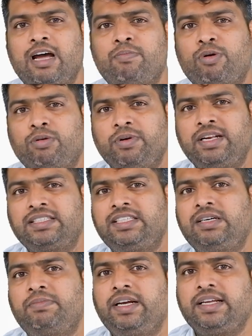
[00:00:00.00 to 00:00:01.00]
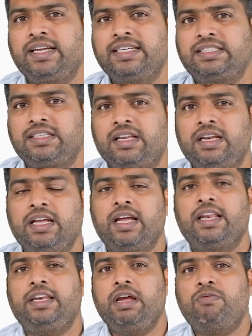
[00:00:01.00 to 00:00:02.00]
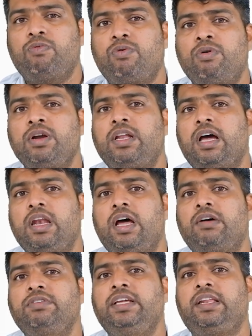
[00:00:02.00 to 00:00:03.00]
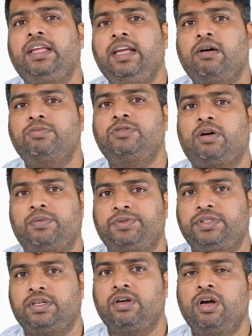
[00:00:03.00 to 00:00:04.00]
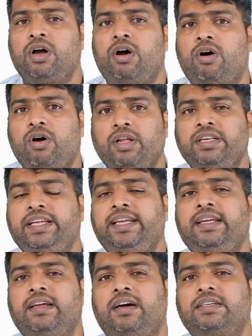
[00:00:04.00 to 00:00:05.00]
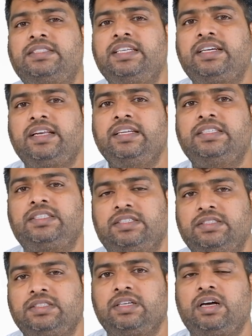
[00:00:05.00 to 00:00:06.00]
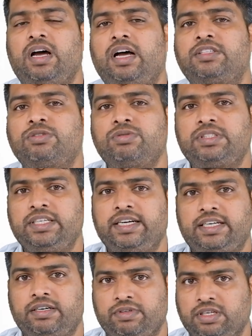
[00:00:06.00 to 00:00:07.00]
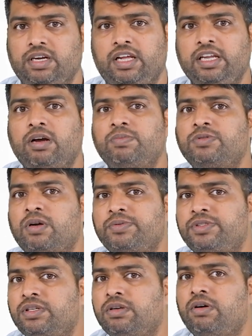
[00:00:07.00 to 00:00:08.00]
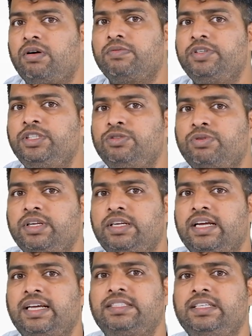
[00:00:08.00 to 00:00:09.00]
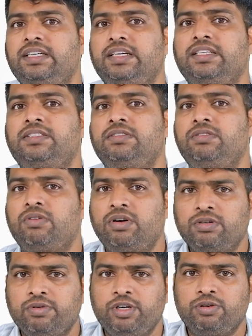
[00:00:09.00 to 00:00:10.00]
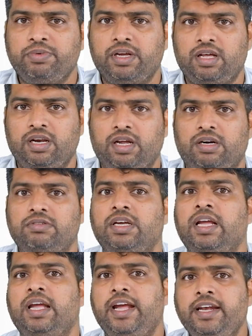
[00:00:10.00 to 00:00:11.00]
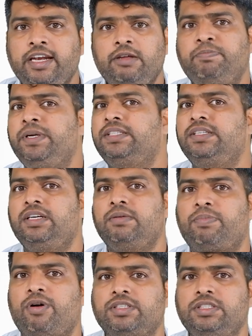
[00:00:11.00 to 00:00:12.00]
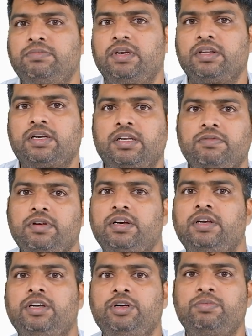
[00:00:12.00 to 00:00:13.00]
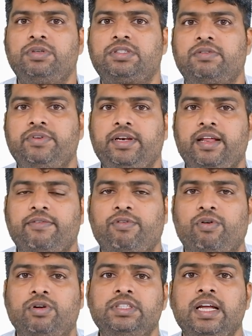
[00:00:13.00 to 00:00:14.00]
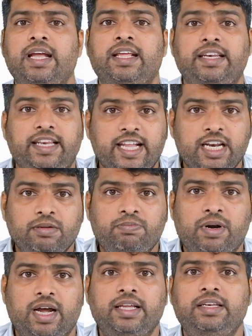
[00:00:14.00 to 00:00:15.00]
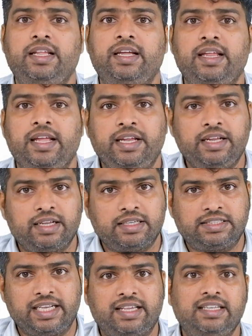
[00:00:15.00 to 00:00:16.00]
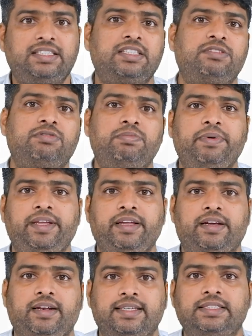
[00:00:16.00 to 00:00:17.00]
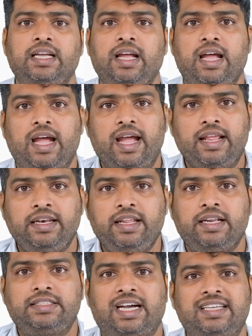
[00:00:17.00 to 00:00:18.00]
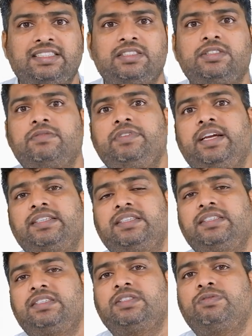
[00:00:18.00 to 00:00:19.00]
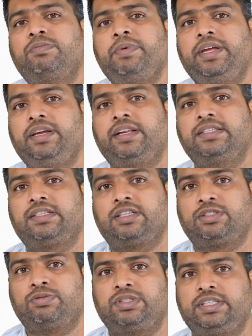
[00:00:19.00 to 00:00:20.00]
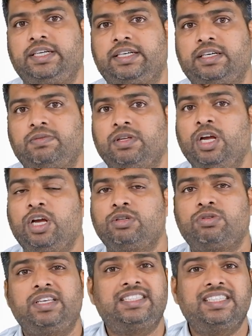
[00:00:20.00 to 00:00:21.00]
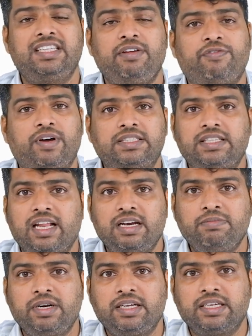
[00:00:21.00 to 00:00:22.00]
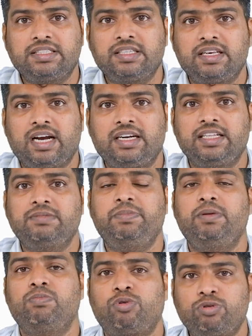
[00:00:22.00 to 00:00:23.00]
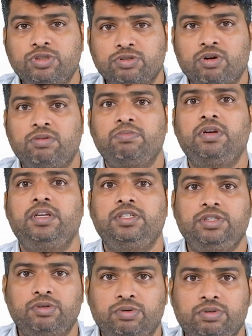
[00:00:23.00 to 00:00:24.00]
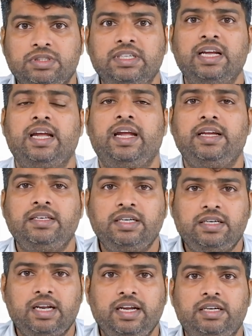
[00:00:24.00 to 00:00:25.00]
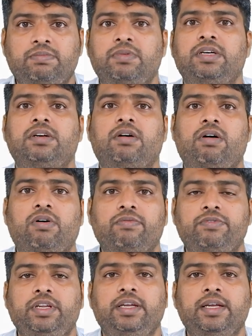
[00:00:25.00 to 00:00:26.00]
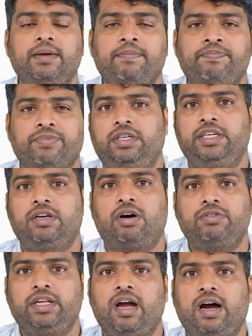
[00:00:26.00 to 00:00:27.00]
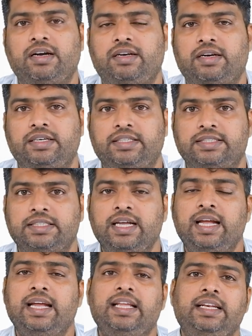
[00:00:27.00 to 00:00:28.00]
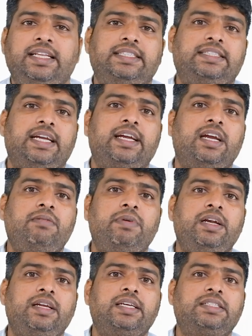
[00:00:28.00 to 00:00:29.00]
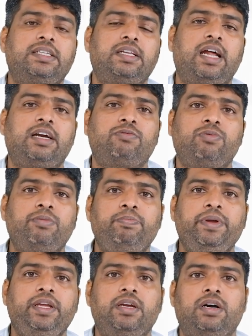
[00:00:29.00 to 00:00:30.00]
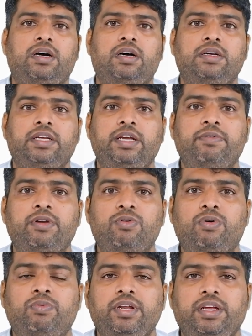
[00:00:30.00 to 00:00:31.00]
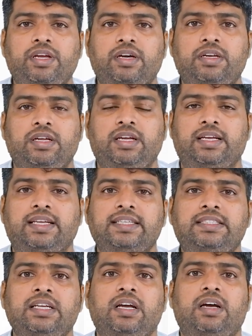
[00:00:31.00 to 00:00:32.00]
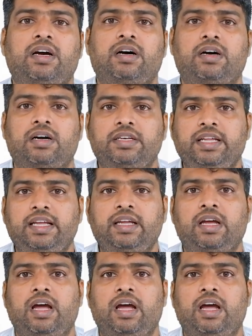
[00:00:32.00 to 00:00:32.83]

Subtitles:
Probenecid medication, they won't allow the reabsorption or the secretions associated with. Reabsorption of the uric acid is not going to be allowed in the PCT, proximal convoluted tubules of the nephrons. Thereby, their secretions would be increased and their chances of the excretions would be increased associated with. So, this is the first line medication that has been most commonly used in the treatment of the gouty arthritis. The second medication that would be given over here is the